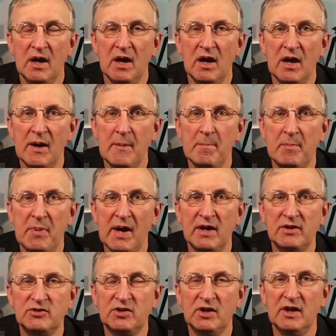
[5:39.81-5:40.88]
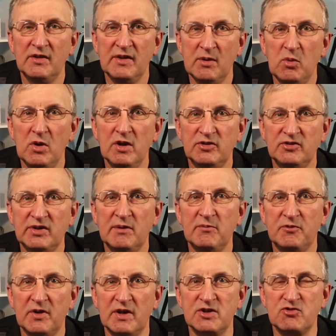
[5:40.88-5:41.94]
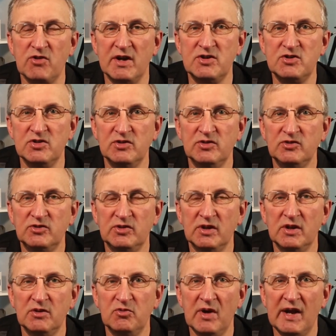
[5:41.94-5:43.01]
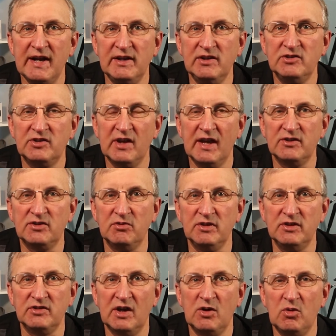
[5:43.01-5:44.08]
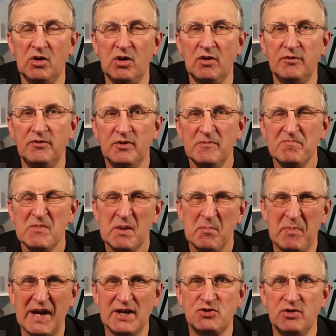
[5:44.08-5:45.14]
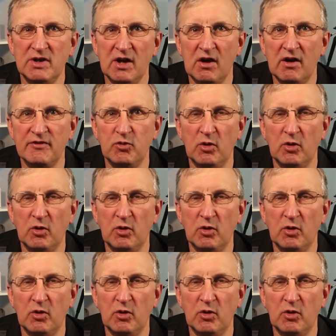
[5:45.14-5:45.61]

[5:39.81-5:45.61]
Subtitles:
But there were some frustrations raised as a result of battery life